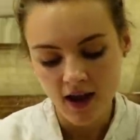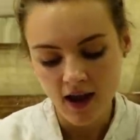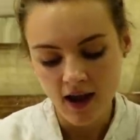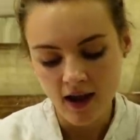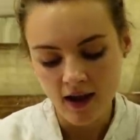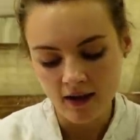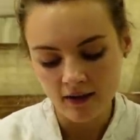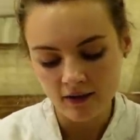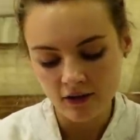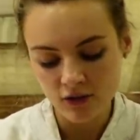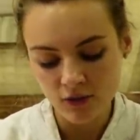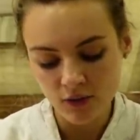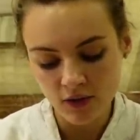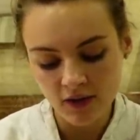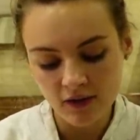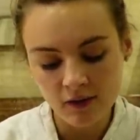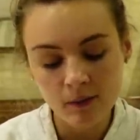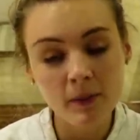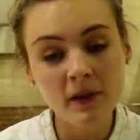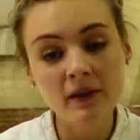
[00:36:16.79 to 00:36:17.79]
and do a
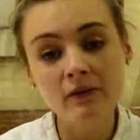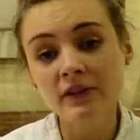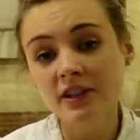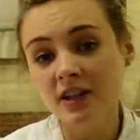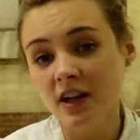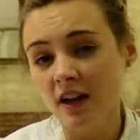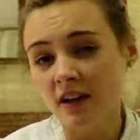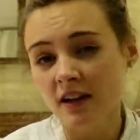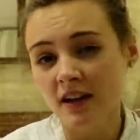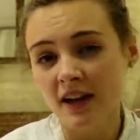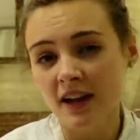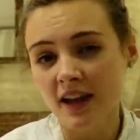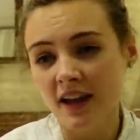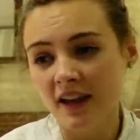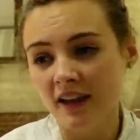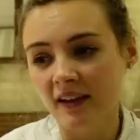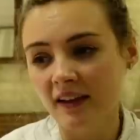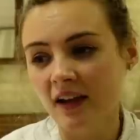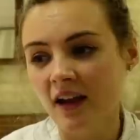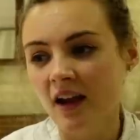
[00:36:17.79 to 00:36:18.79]
little bit of
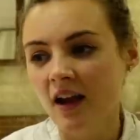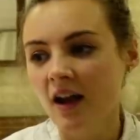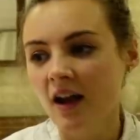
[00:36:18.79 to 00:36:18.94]
journaling,